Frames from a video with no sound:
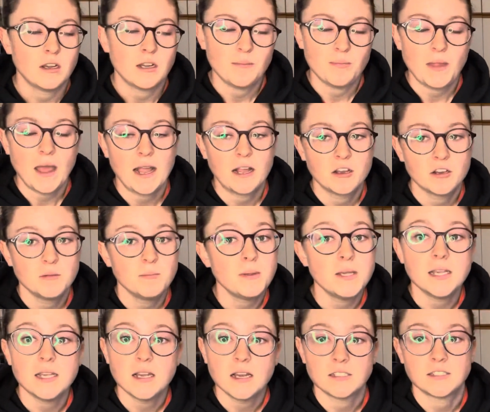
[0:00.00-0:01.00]
That could
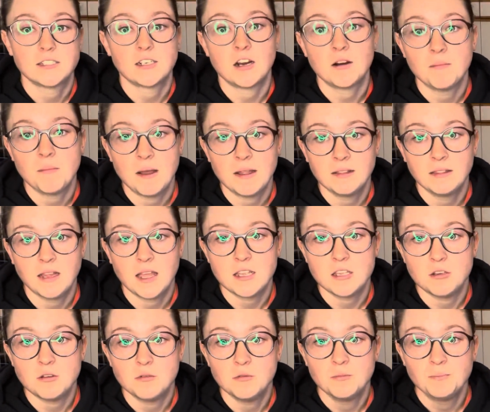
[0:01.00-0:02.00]
be a start button that
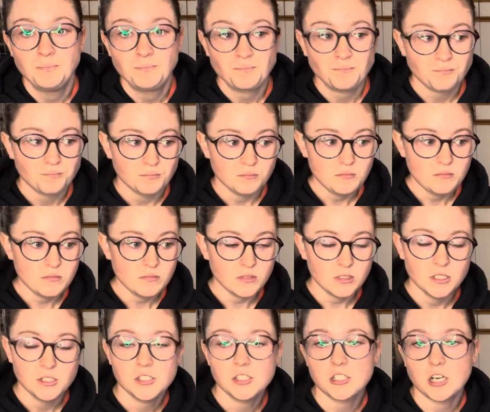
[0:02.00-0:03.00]
you
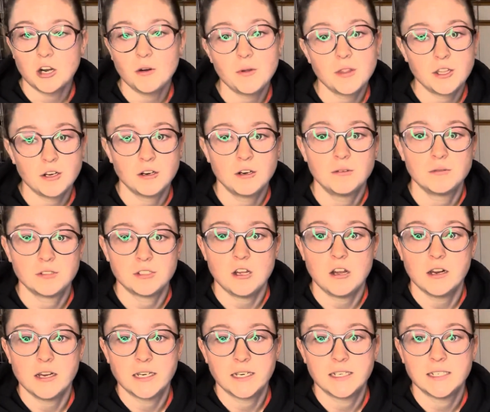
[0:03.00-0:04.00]
start with your own
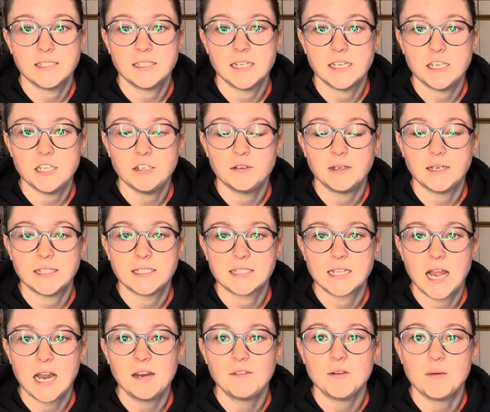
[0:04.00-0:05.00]
dog and continue. And it's
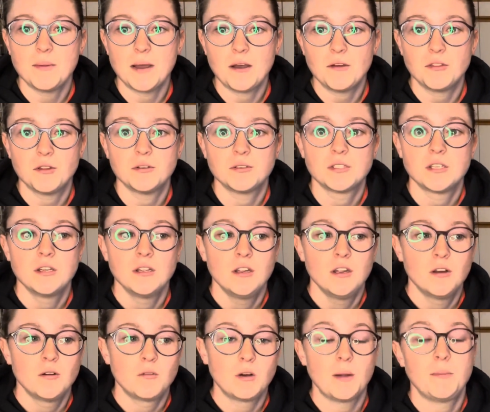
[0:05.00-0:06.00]
kind of about those
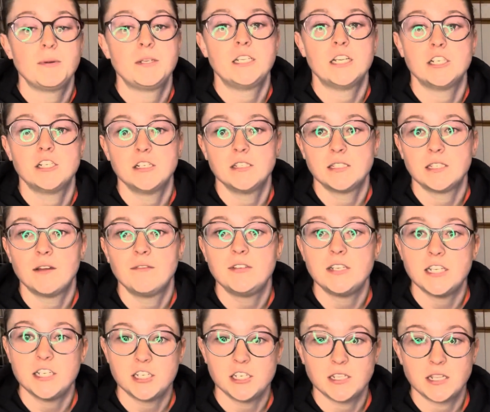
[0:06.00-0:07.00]
repetitions of
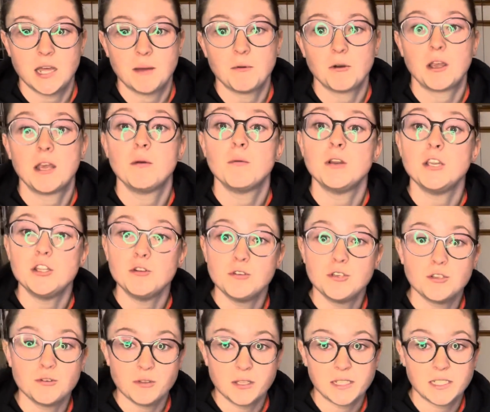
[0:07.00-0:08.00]
teaching them, okay, when you
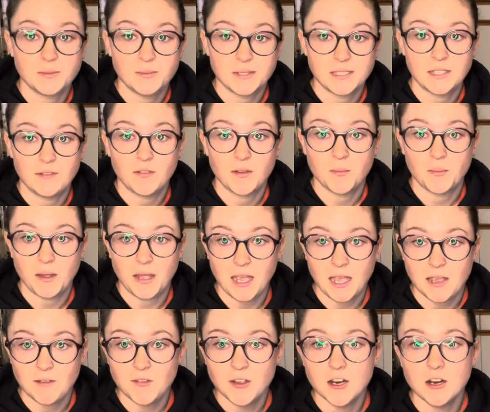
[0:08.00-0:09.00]
do this specific
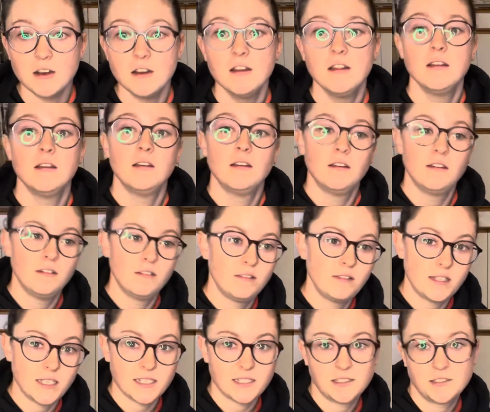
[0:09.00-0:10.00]
behavior,
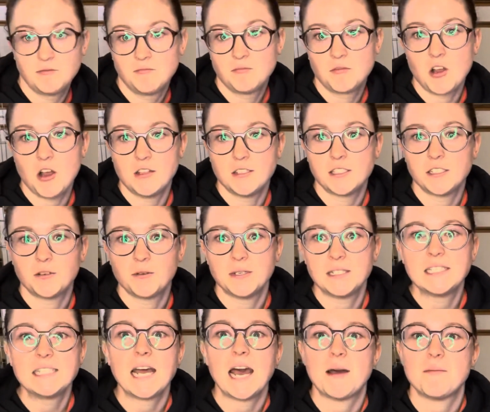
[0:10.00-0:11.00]
this
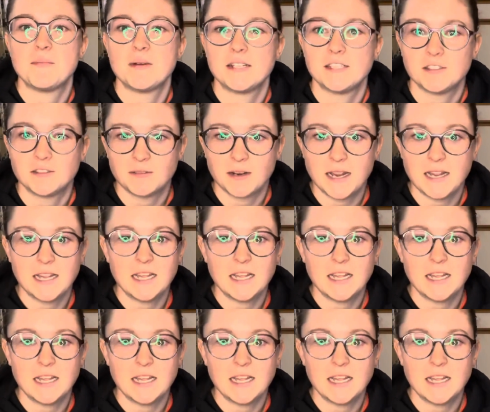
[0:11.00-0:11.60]
consequence happens, right?